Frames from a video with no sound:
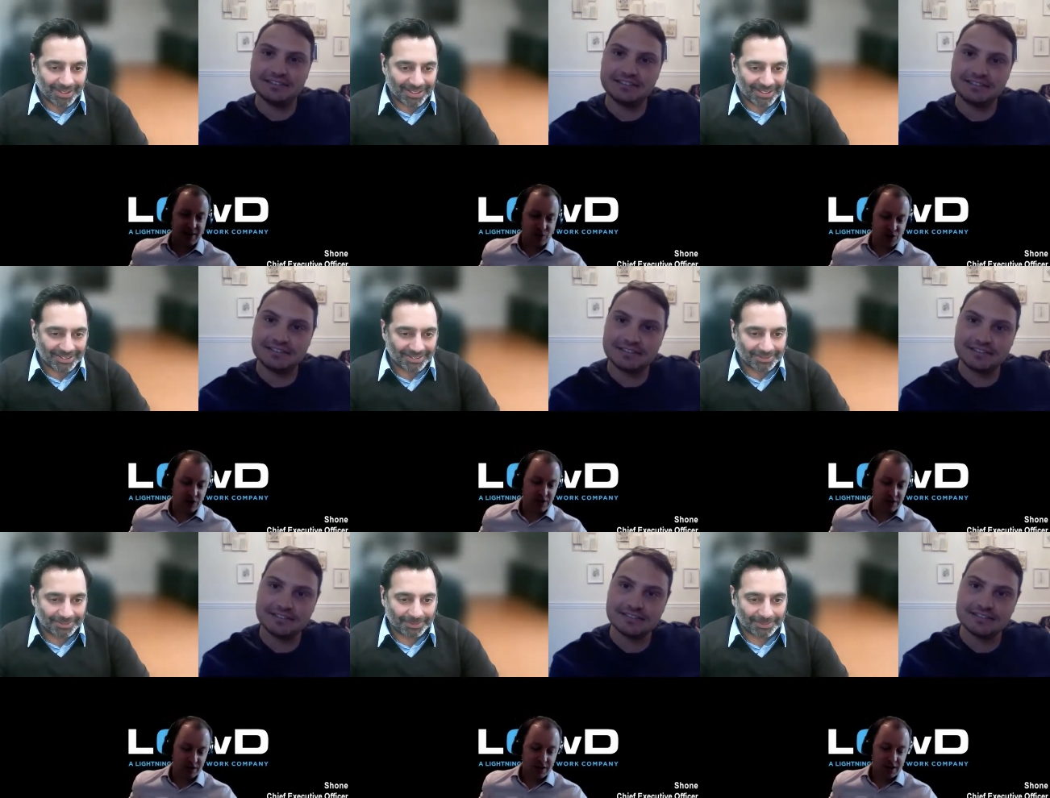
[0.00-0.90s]
Speaker 1: for sure.
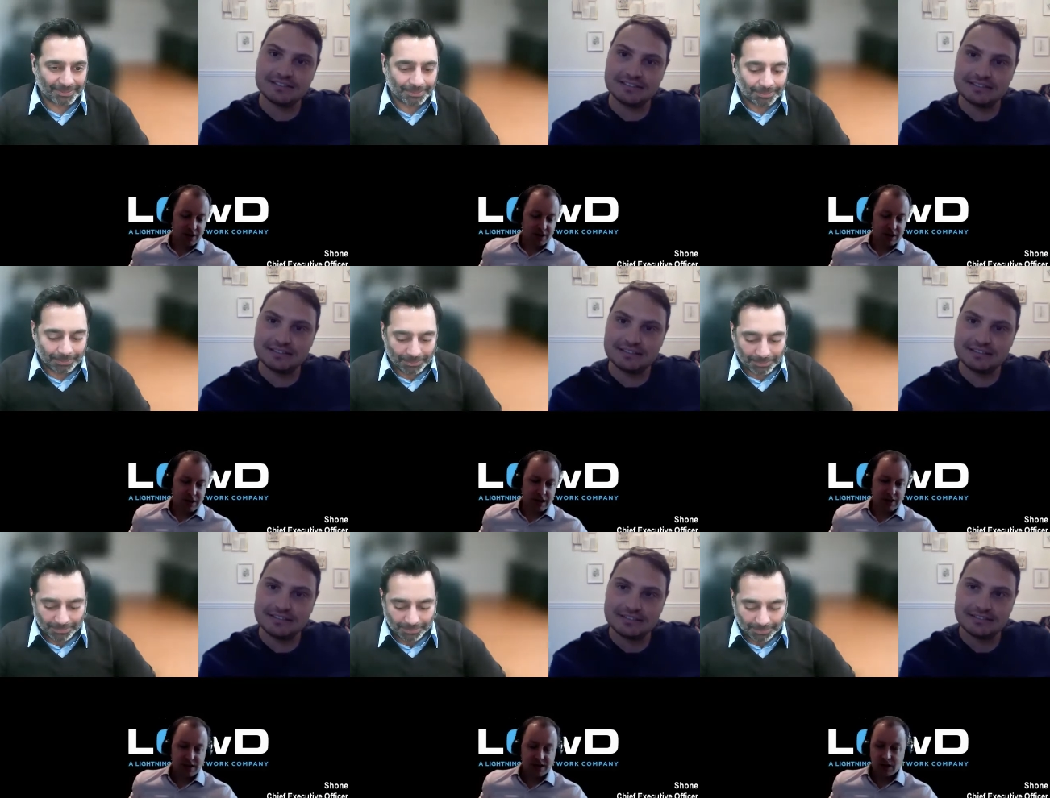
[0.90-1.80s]
So that, that
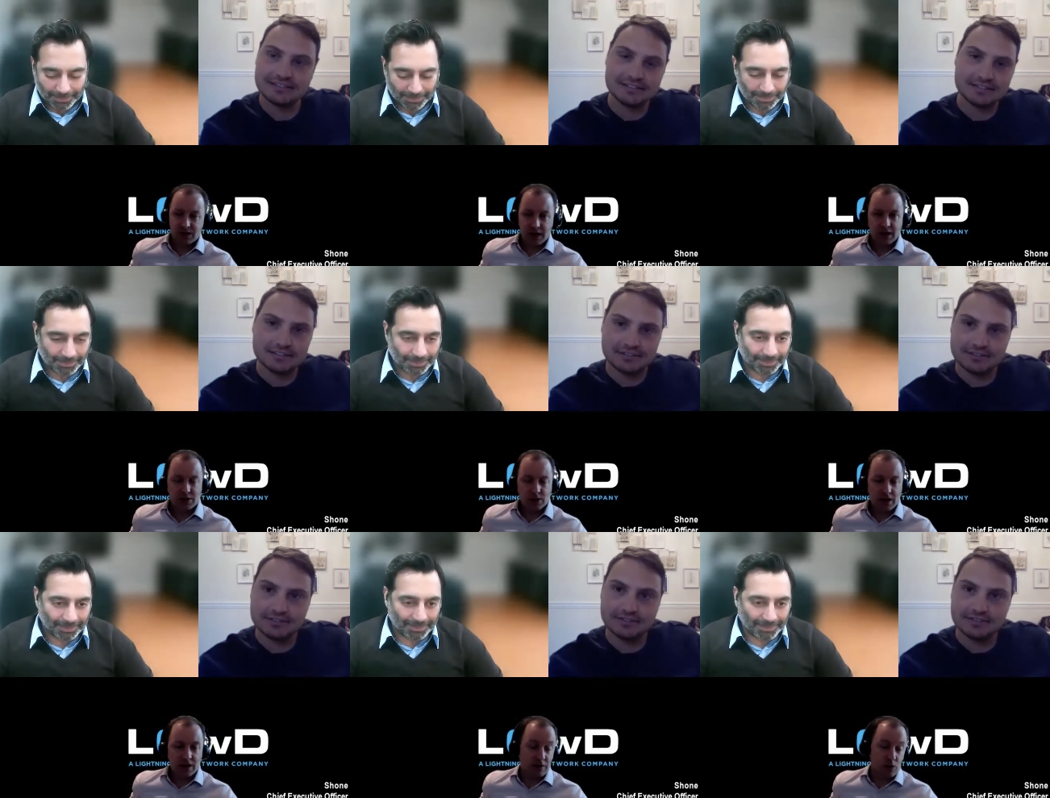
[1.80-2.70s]
that's so exciting. So a
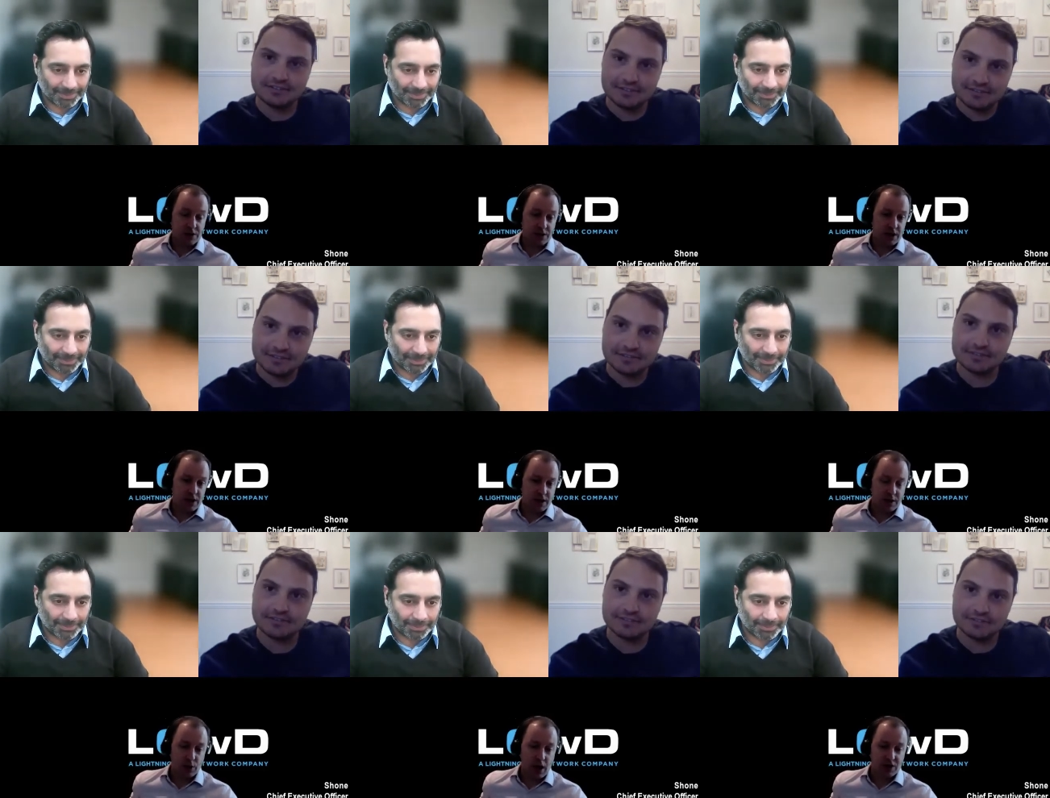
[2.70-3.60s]
lot of, and of course the
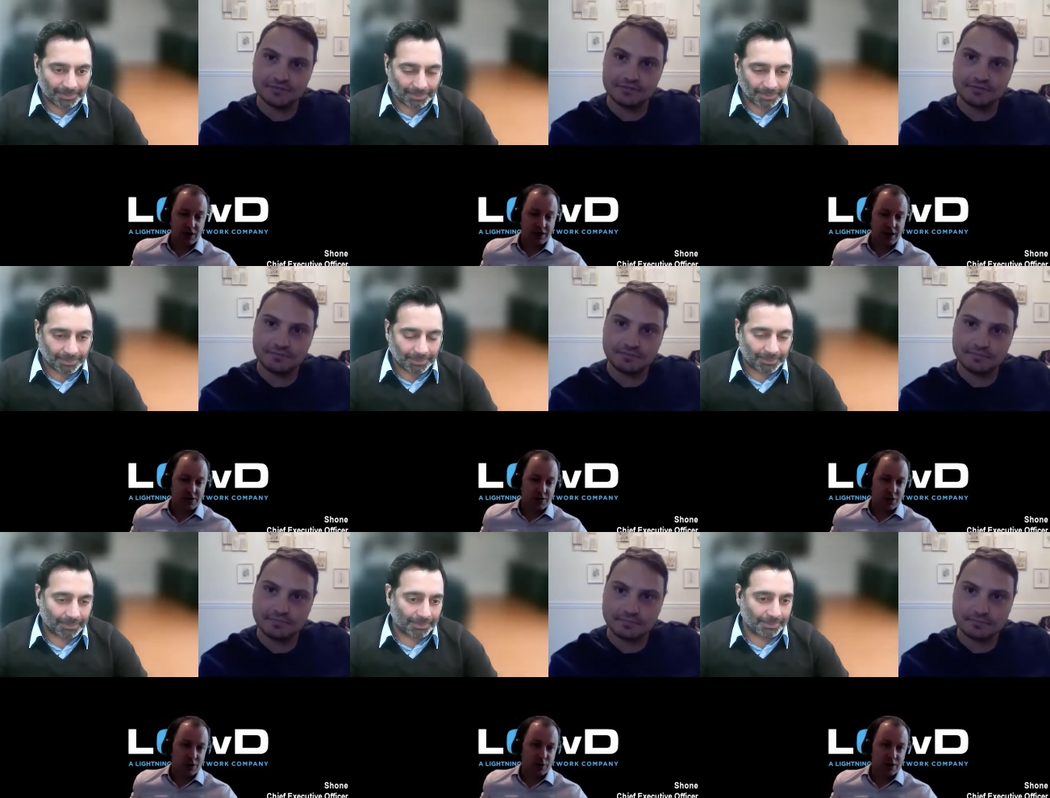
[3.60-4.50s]
the blockchain intelligence
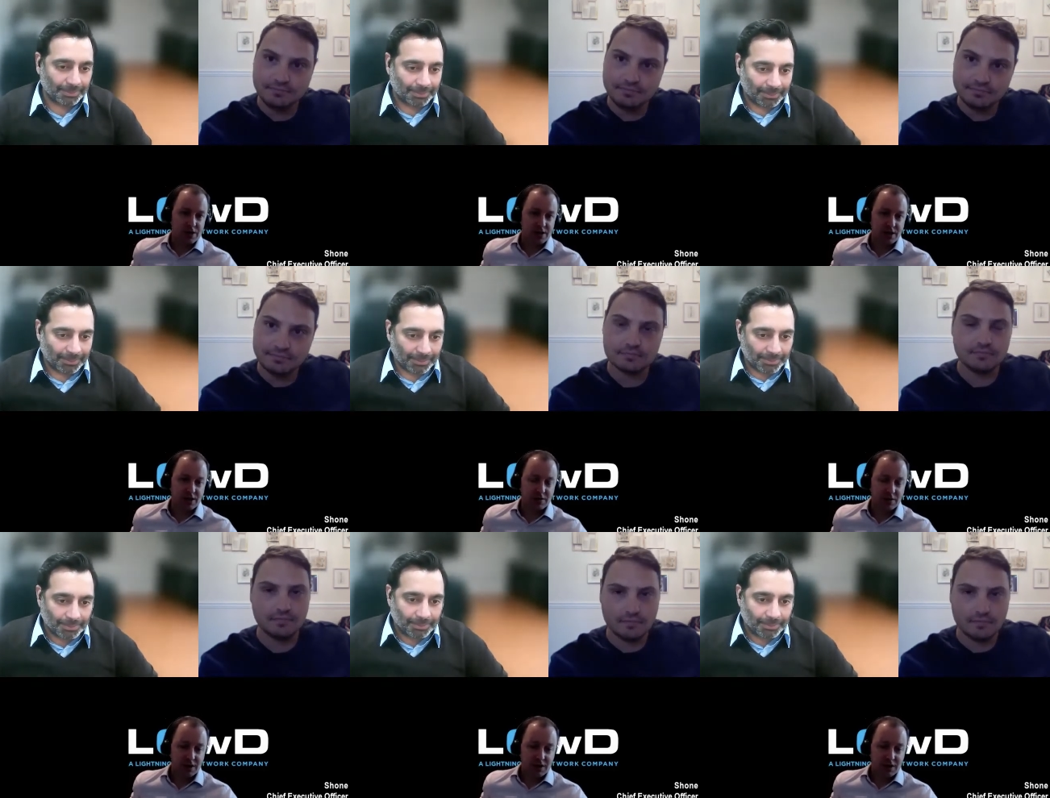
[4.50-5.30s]
group, which is, you know,